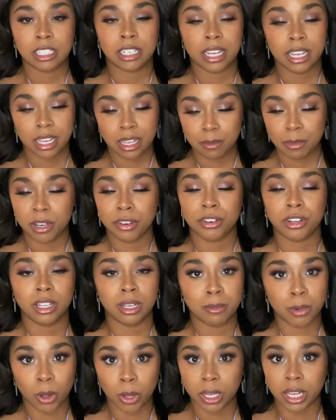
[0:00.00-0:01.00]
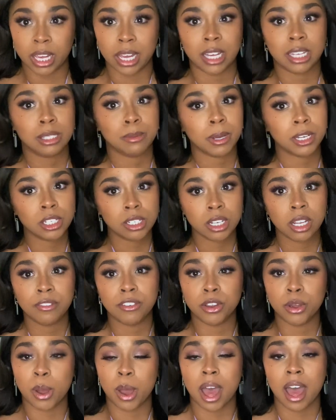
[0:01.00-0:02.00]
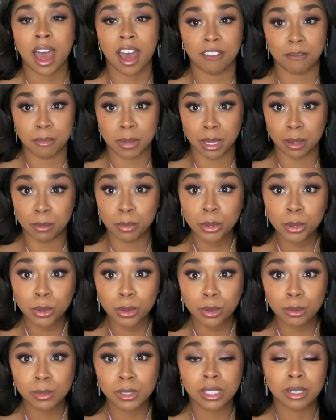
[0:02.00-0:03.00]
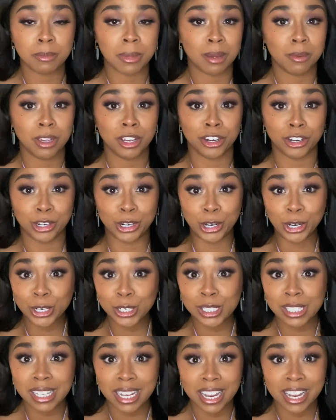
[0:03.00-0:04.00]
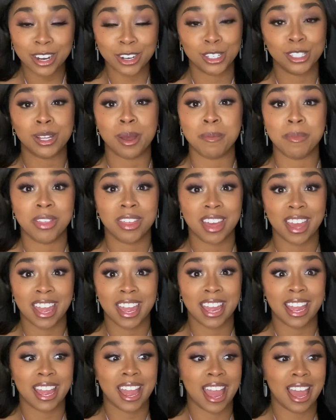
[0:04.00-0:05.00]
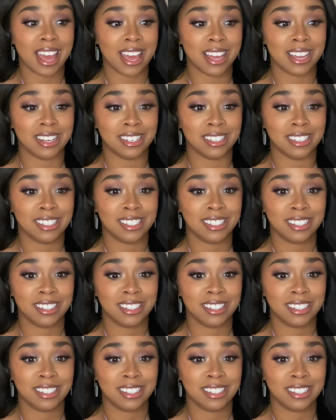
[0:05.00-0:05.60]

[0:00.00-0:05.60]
it can be really bulky, especially if you have big boobs, maybe you're nursing or something, and